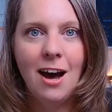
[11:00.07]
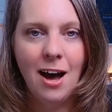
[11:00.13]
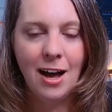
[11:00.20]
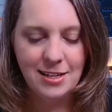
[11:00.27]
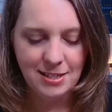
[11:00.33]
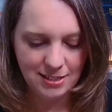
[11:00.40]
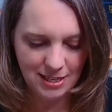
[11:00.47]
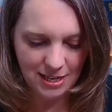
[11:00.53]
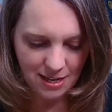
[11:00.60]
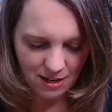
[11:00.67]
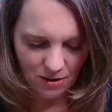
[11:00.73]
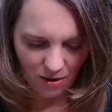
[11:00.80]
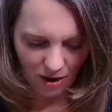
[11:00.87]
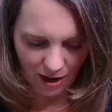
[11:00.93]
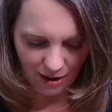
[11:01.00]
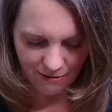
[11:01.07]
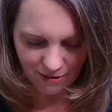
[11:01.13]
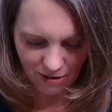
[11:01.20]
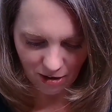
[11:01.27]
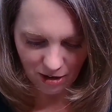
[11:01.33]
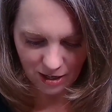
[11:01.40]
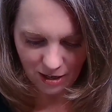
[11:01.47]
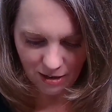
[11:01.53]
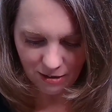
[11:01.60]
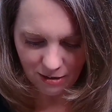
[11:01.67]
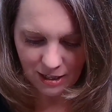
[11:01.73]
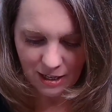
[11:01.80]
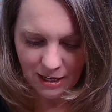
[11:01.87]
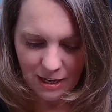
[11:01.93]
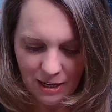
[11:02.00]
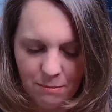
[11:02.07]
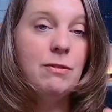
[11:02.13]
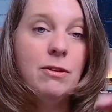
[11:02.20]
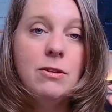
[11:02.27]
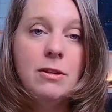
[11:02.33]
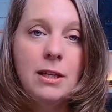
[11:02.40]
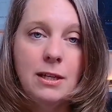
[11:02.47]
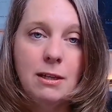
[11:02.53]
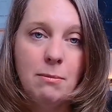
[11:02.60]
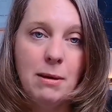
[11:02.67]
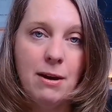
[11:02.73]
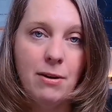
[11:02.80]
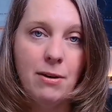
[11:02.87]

I see you, I've got you. If you think about